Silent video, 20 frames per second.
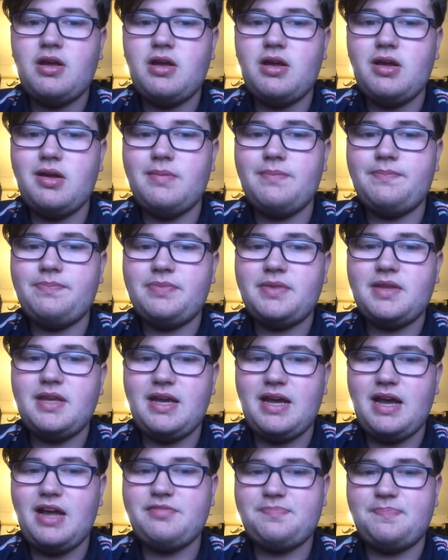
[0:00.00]
Um,
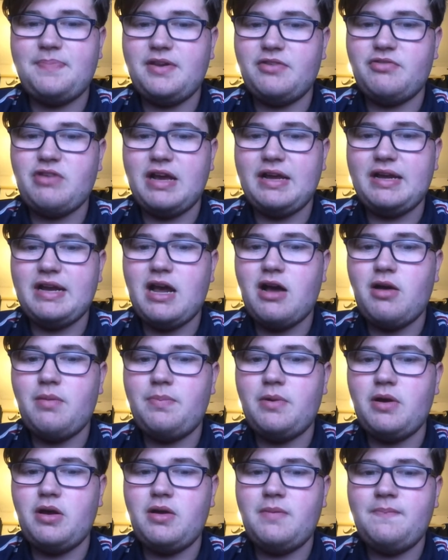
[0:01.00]
it has been dragging out,
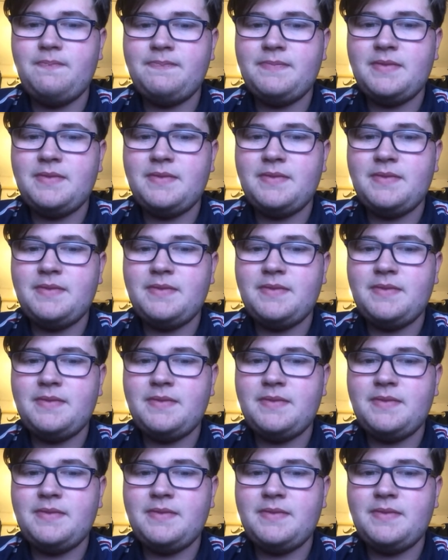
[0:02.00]
but